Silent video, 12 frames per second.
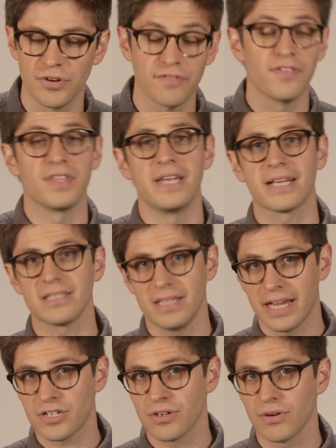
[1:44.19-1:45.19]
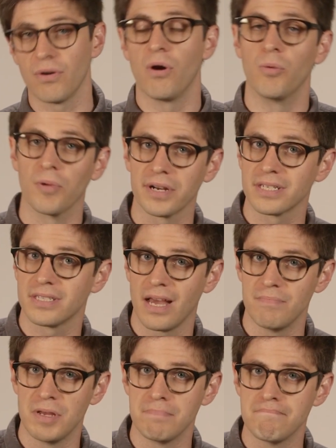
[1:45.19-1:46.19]
or for the next lecture or homework
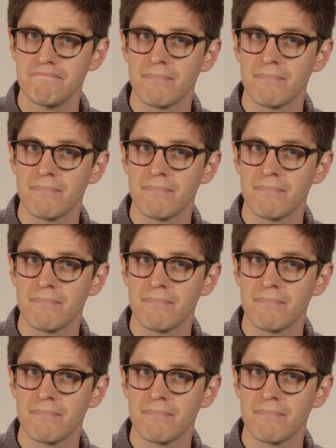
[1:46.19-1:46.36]
assignment?